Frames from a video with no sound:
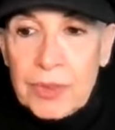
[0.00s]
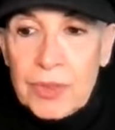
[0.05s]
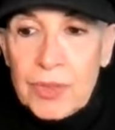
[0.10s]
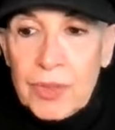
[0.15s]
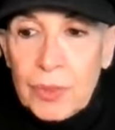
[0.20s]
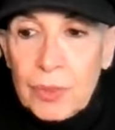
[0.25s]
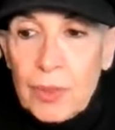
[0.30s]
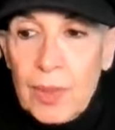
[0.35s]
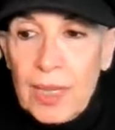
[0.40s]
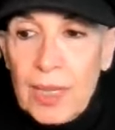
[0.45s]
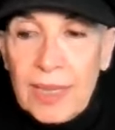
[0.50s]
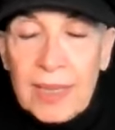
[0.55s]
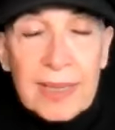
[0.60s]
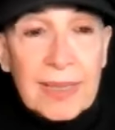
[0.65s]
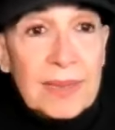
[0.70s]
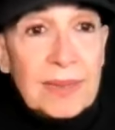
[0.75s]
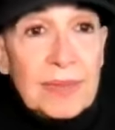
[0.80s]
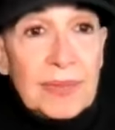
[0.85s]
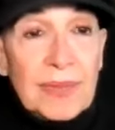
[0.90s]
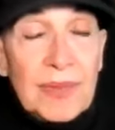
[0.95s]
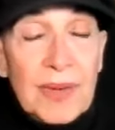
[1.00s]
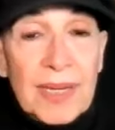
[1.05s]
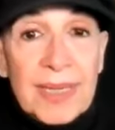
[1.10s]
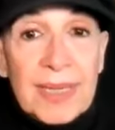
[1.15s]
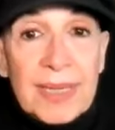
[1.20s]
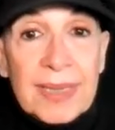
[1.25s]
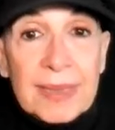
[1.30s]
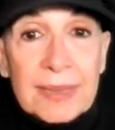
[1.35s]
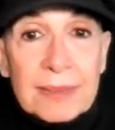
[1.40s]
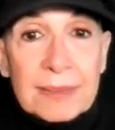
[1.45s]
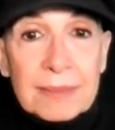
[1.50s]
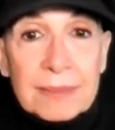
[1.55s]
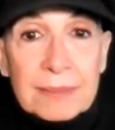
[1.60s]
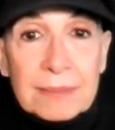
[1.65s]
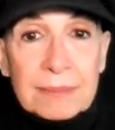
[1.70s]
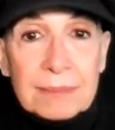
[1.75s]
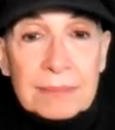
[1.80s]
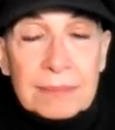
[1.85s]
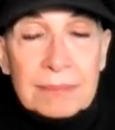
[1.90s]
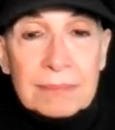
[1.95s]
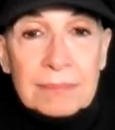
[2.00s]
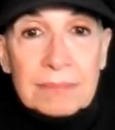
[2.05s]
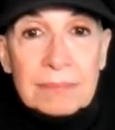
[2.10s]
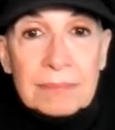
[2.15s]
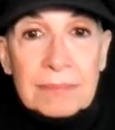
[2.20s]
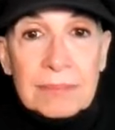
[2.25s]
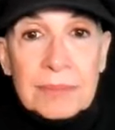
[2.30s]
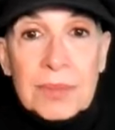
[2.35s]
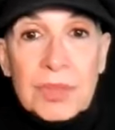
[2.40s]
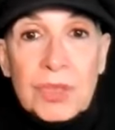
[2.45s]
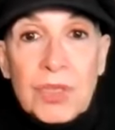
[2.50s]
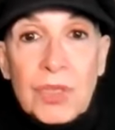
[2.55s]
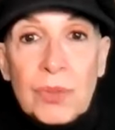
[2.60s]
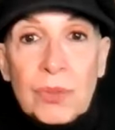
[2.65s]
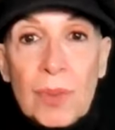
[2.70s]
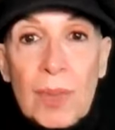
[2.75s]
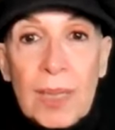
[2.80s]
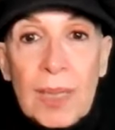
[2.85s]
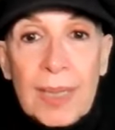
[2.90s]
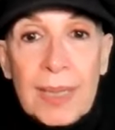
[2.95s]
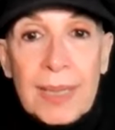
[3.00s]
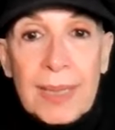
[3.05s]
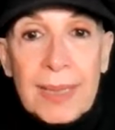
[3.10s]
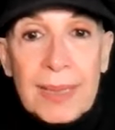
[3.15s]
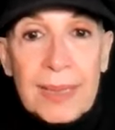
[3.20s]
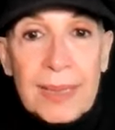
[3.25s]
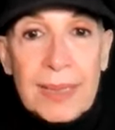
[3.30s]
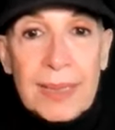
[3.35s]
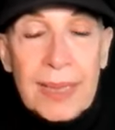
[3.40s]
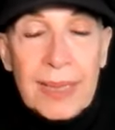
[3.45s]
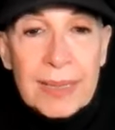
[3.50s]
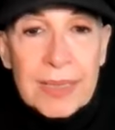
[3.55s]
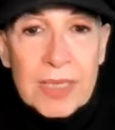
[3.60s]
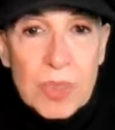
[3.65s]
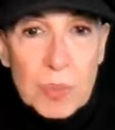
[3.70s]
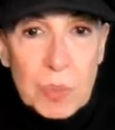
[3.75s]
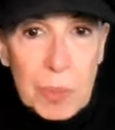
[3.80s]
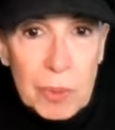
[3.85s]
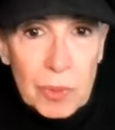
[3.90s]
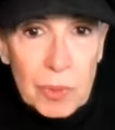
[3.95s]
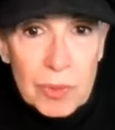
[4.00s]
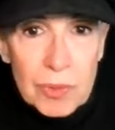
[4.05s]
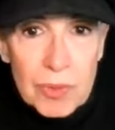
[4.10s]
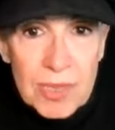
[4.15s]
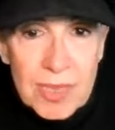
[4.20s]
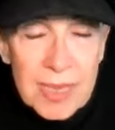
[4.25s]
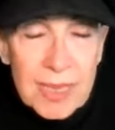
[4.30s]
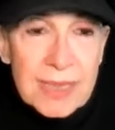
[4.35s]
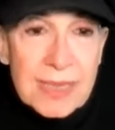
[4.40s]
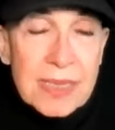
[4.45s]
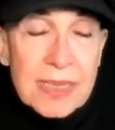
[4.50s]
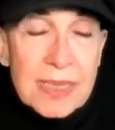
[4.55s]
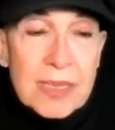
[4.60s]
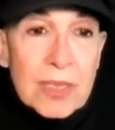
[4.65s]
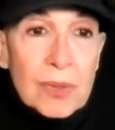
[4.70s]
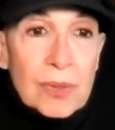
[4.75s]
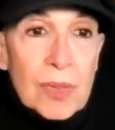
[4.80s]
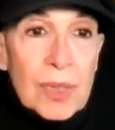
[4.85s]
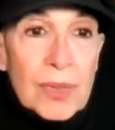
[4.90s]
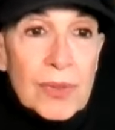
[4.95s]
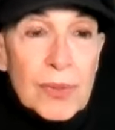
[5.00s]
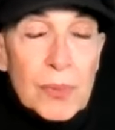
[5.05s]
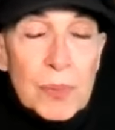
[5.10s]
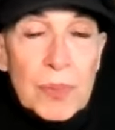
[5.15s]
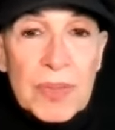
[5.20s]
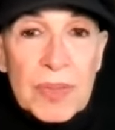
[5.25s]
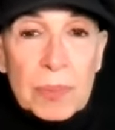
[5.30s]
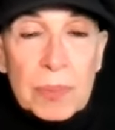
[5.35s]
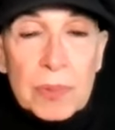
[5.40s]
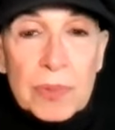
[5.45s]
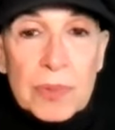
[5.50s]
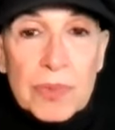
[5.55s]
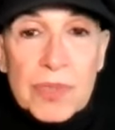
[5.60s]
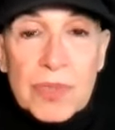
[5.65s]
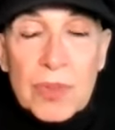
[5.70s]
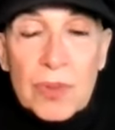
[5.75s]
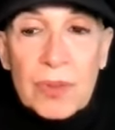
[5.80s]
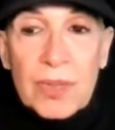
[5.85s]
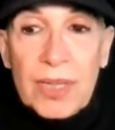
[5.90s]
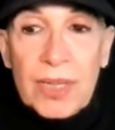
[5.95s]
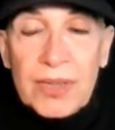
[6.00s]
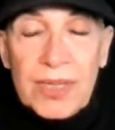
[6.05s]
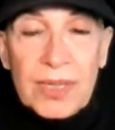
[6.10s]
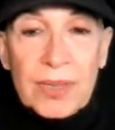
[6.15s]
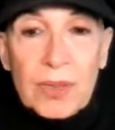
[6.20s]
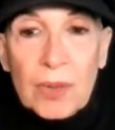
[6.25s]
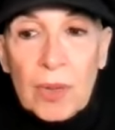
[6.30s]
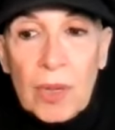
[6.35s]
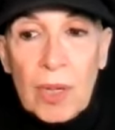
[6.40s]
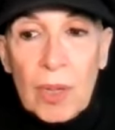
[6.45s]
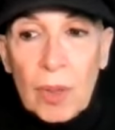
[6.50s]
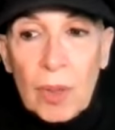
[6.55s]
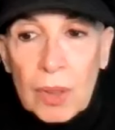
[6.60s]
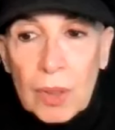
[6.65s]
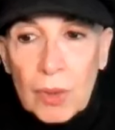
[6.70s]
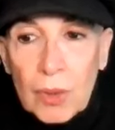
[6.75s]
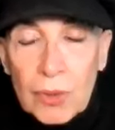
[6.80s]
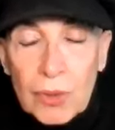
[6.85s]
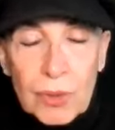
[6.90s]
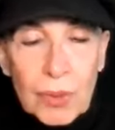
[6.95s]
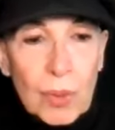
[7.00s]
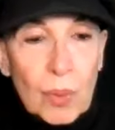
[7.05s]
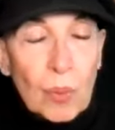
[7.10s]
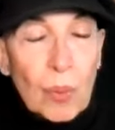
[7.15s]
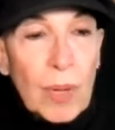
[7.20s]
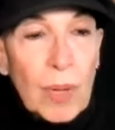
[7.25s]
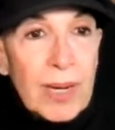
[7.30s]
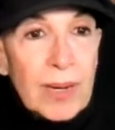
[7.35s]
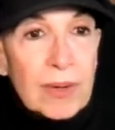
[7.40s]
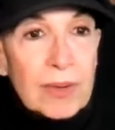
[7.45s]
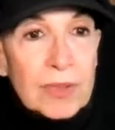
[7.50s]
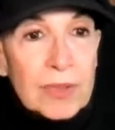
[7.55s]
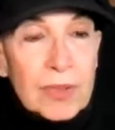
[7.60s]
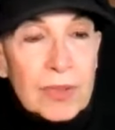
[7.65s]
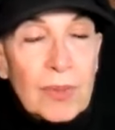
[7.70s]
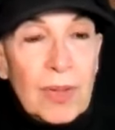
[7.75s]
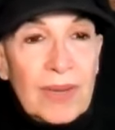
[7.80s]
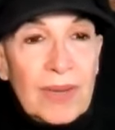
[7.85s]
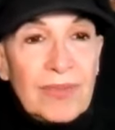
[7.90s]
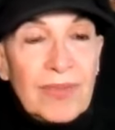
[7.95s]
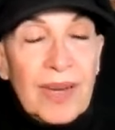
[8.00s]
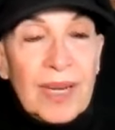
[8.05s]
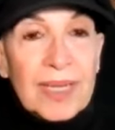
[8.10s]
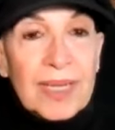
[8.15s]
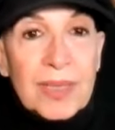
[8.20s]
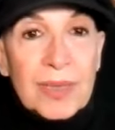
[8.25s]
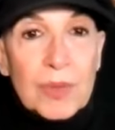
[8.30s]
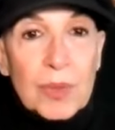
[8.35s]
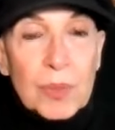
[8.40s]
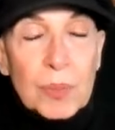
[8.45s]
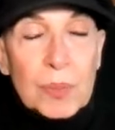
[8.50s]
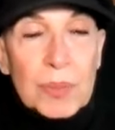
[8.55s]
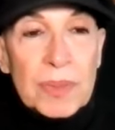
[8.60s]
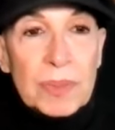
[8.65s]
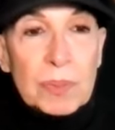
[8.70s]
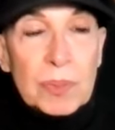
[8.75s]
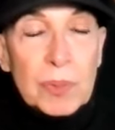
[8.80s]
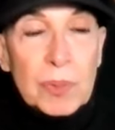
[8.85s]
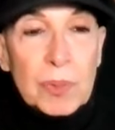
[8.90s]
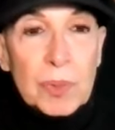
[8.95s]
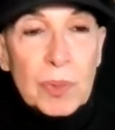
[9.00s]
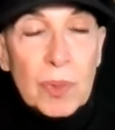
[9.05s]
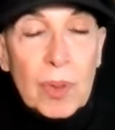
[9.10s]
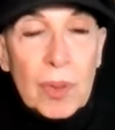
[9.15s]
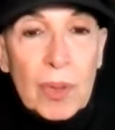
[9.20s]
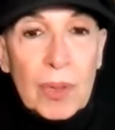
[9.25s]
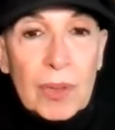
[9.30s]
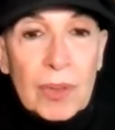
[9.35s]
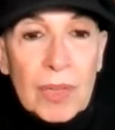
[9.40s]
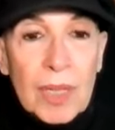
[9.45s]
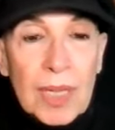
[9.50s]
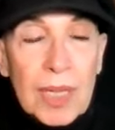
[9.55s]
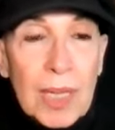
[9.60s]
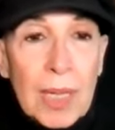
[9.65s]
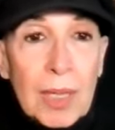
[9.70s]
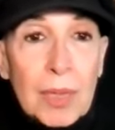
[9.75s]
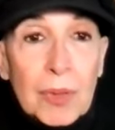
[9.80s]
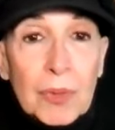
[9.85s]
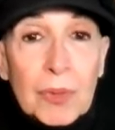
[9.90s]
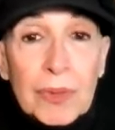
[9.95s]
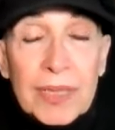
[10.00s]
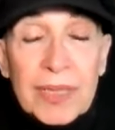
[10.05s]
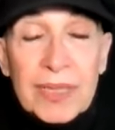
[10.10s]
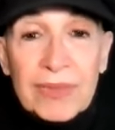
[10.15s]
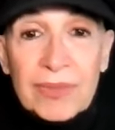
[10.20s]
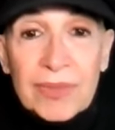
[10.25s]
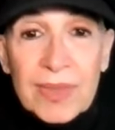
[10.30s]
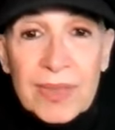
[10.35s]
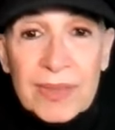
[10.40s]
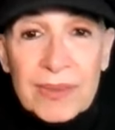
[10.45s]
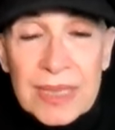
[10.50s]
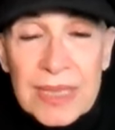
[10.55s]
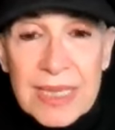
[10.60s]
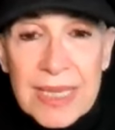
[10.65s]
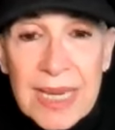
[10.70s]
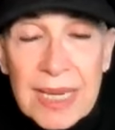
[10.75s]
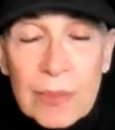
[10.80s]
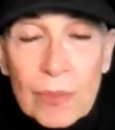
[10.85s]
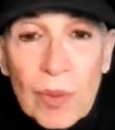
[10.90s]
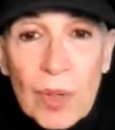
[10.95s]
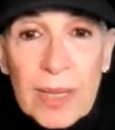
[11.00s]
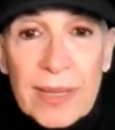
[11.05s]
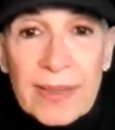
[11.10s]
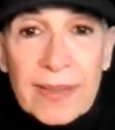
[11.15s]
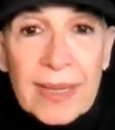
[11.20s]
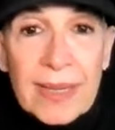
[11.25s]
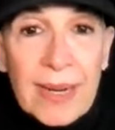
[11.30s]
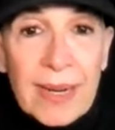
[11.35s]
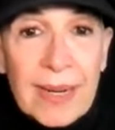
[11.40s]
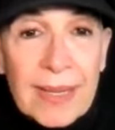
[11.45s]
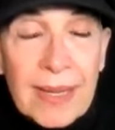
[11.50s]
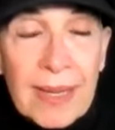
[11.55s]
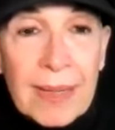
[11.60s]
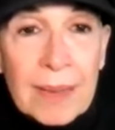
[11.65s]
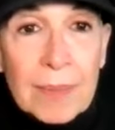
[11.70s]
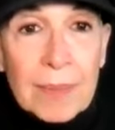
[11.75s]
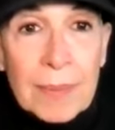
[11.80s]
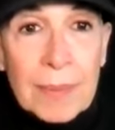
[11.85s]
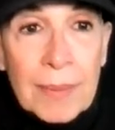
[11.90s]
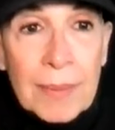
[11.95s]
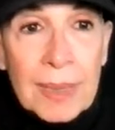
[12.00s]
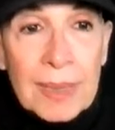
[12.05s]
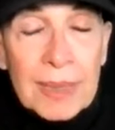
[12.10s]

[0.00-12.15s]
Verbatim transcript: do i fight it do I expose this to other people so that they're alert and aware? Do I find other people who are aggrieved in the same way that I am